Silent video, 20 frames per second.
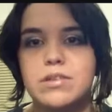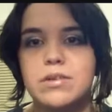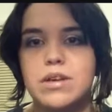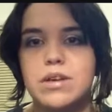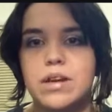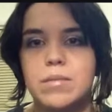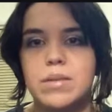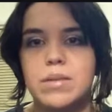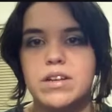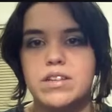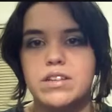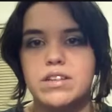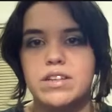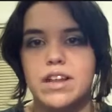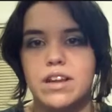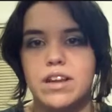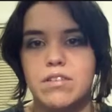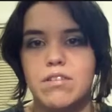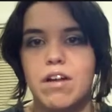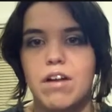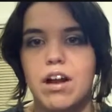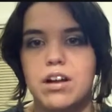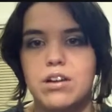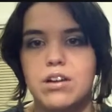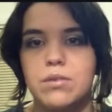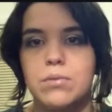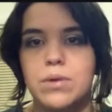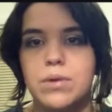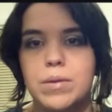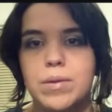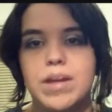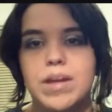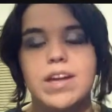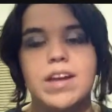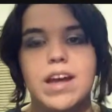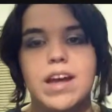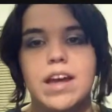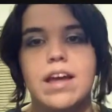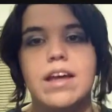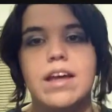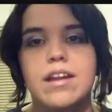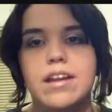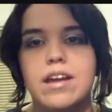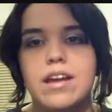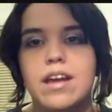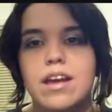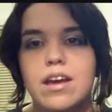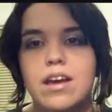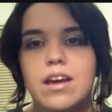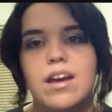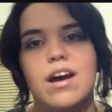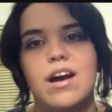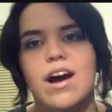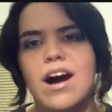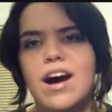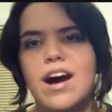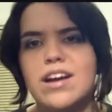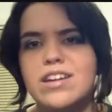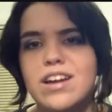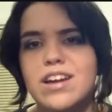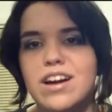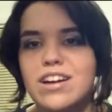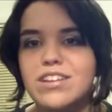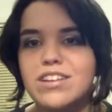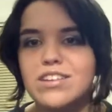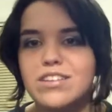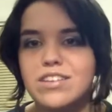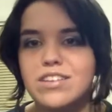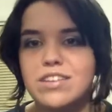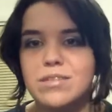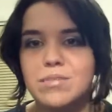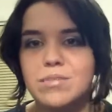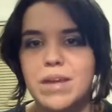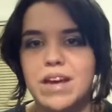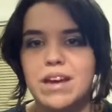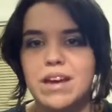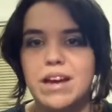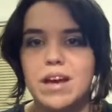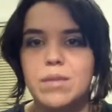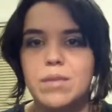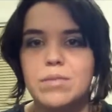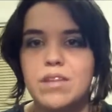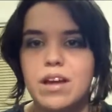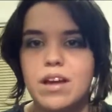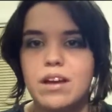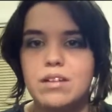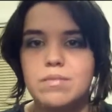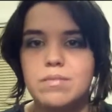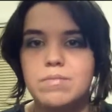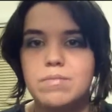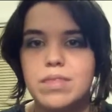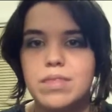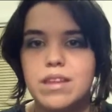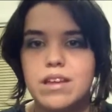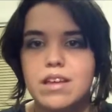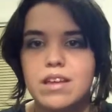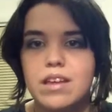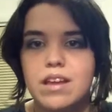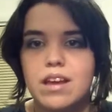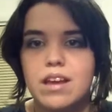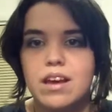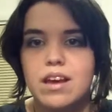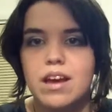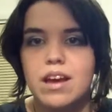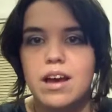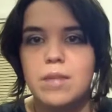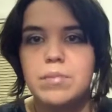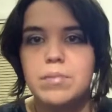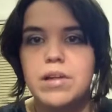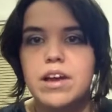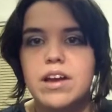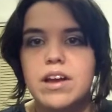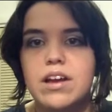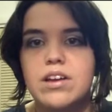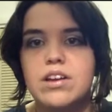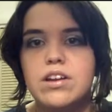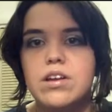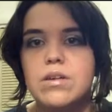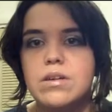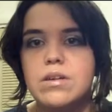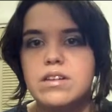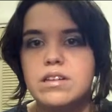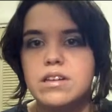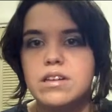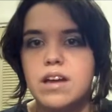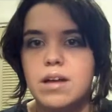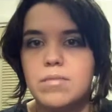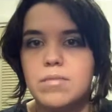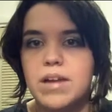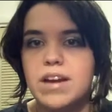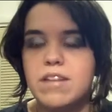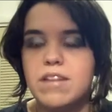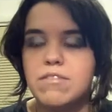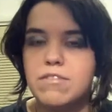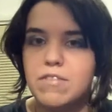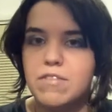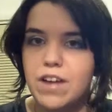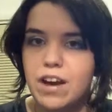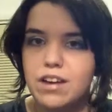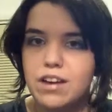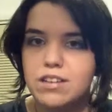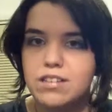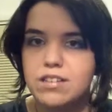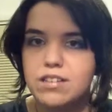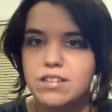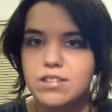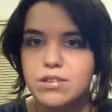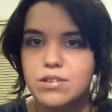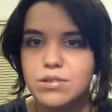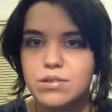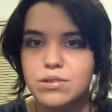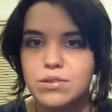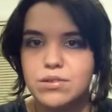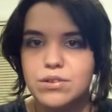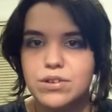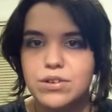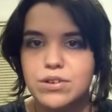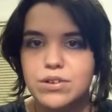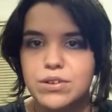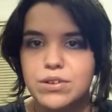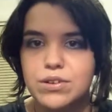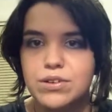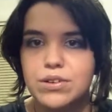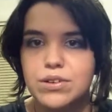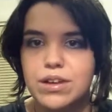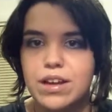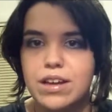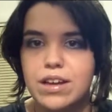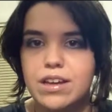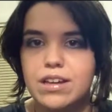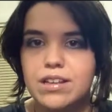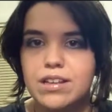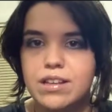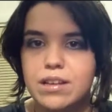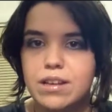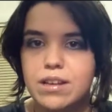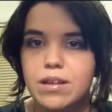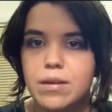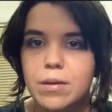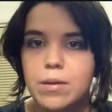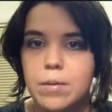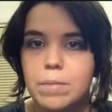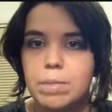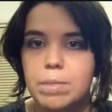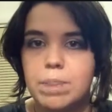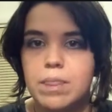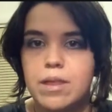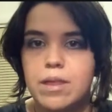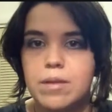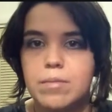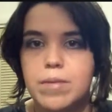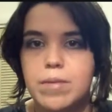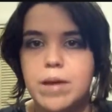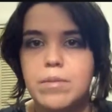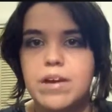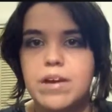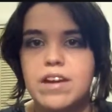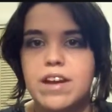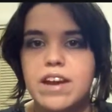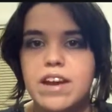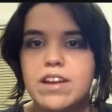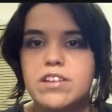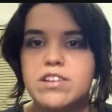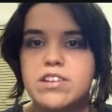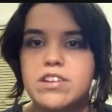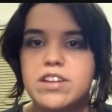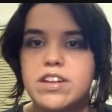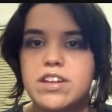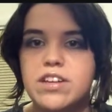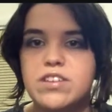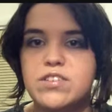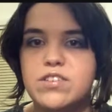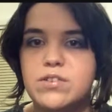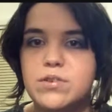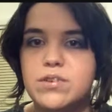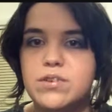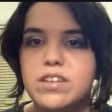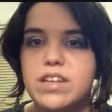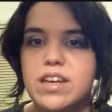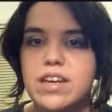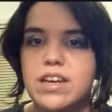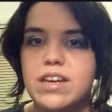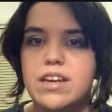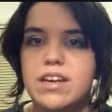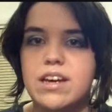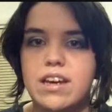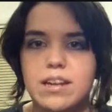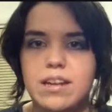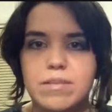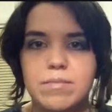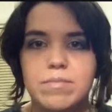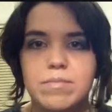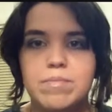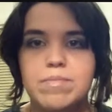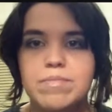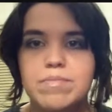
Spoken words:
doing a bunch of like rocker women and odd country makeups. I'm planning on doing a Megan Fox tutorial and maybe an Angelina Jolie and,